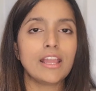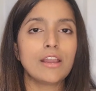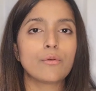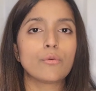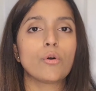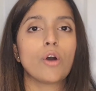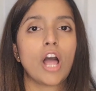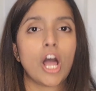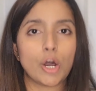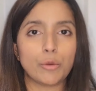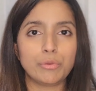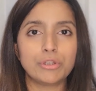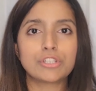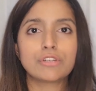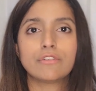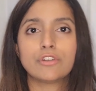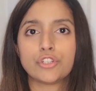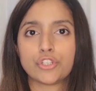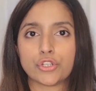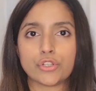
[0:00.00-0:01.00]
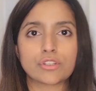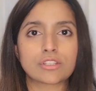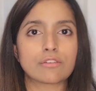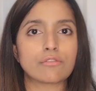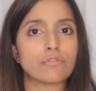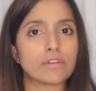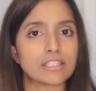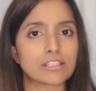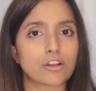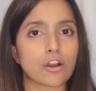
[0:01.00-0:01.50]
will help you to reduce the
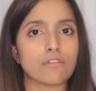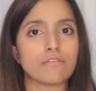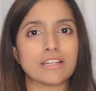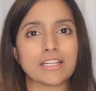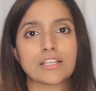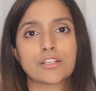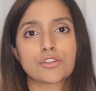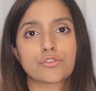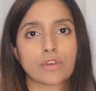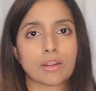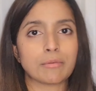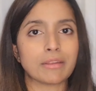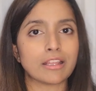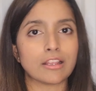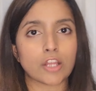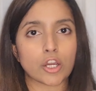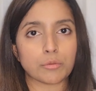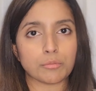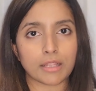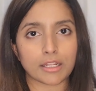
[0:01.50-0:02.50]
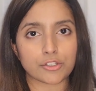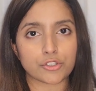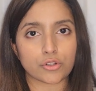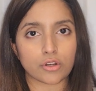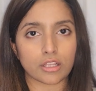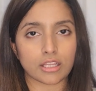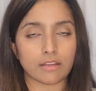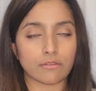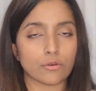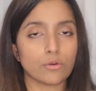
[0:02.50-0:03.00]
risk of an extremely low blood
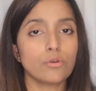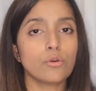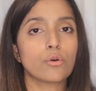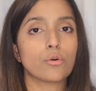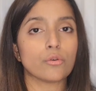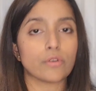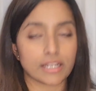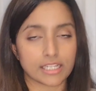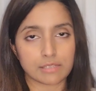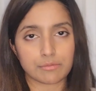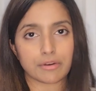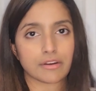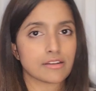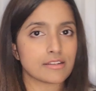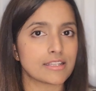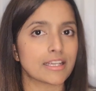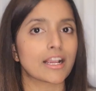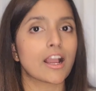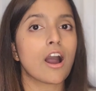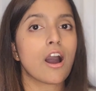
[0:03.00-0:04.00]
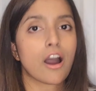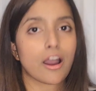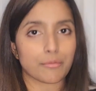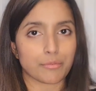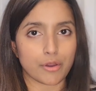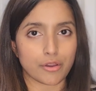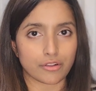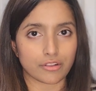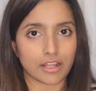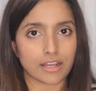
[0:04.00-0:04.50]
sugar level or experiencing
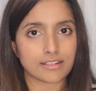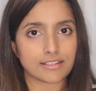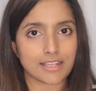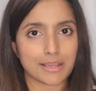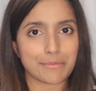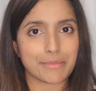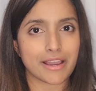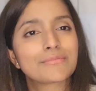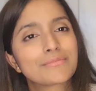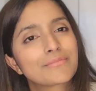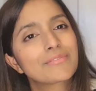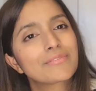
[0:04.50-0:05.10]
hypoglycemia.